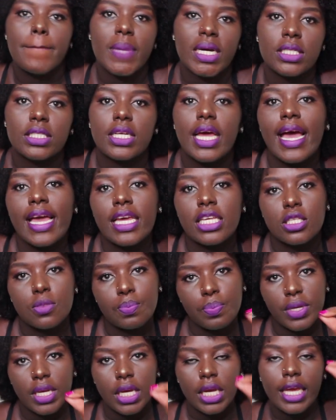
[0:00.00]
But I
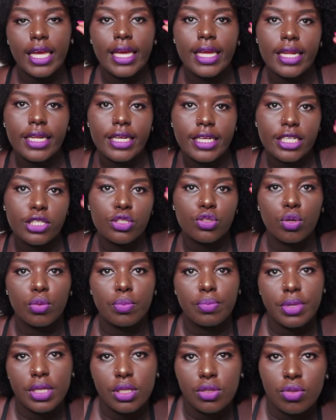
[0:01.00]
speak a
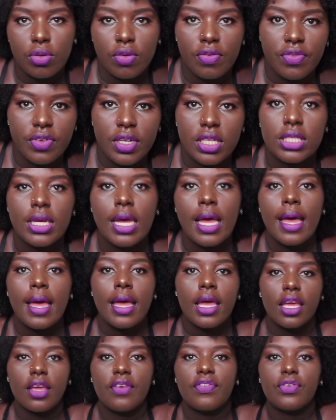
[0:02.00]
little bit of it.
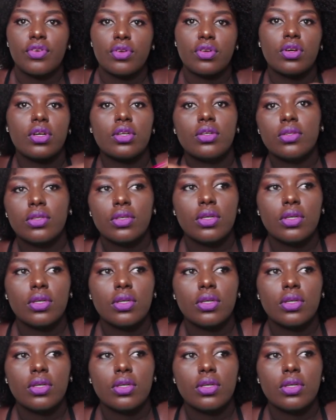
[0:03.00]
If you don't